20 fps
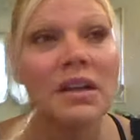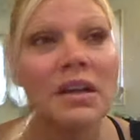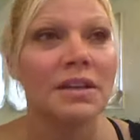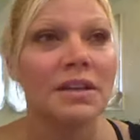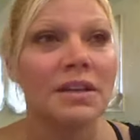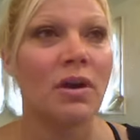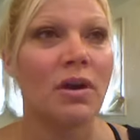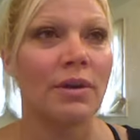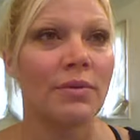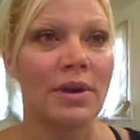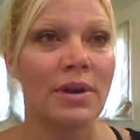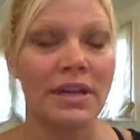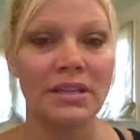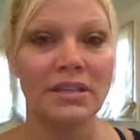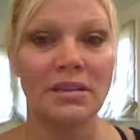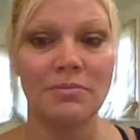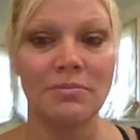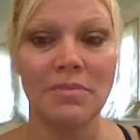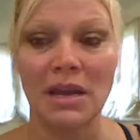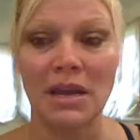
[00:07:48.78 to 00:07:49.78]
Now I
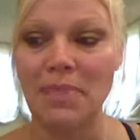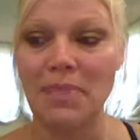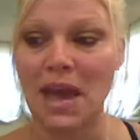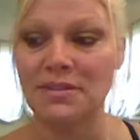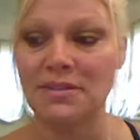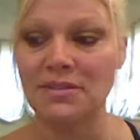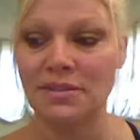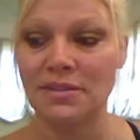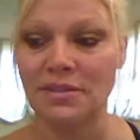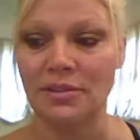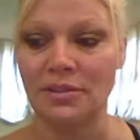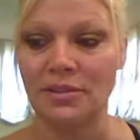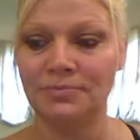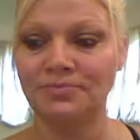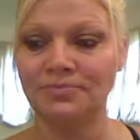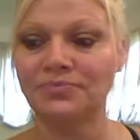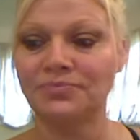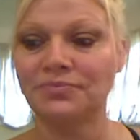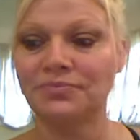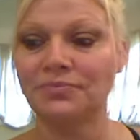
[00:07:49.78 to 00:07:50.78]
already did my pencil,
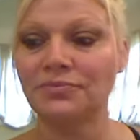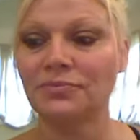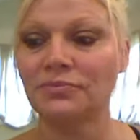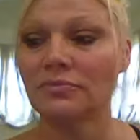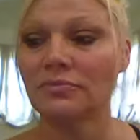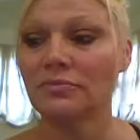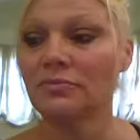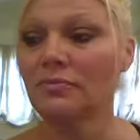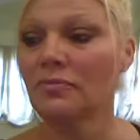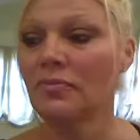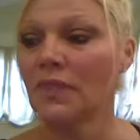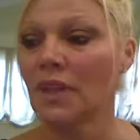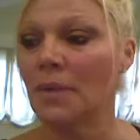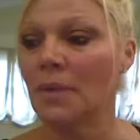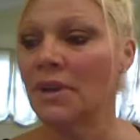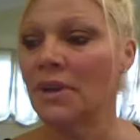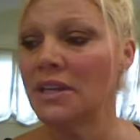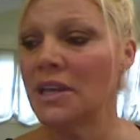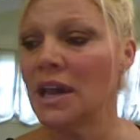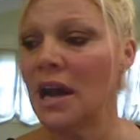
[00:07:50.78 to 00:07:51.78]

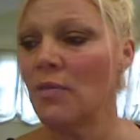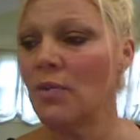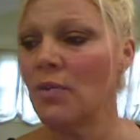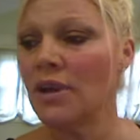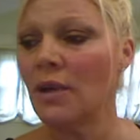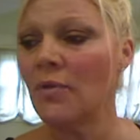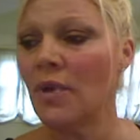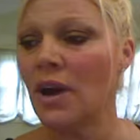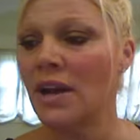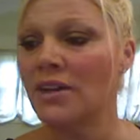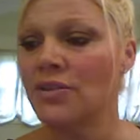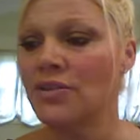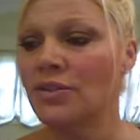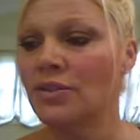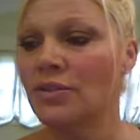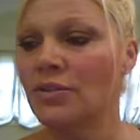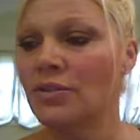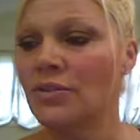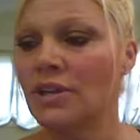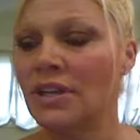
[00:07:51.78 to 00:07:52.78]
but now what I want to
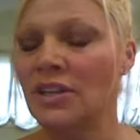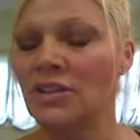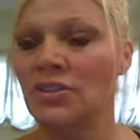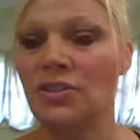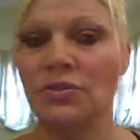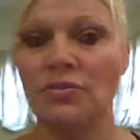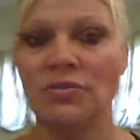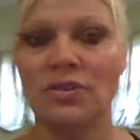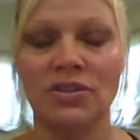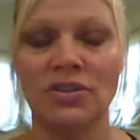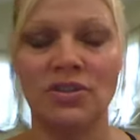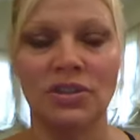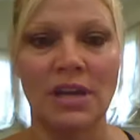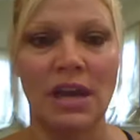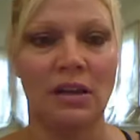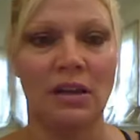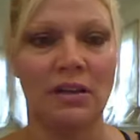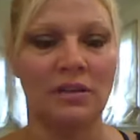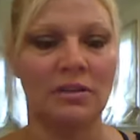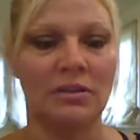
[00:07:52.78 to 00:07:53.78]
do is use a
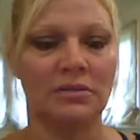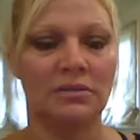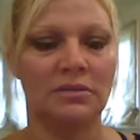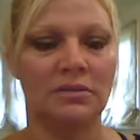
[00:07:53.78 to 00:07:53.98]
gel.